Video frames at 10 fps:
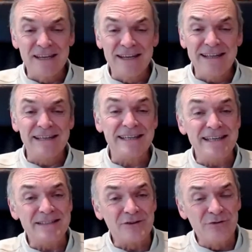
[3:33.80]
little
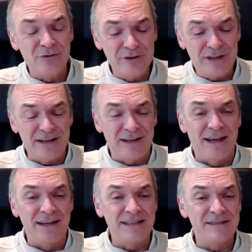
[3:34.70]
teaser, Ruud,
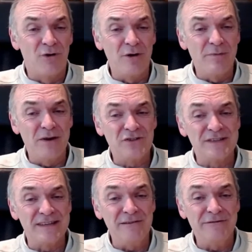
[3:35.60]
and it's more about
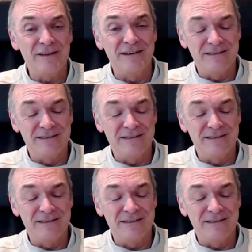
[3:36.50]
yourself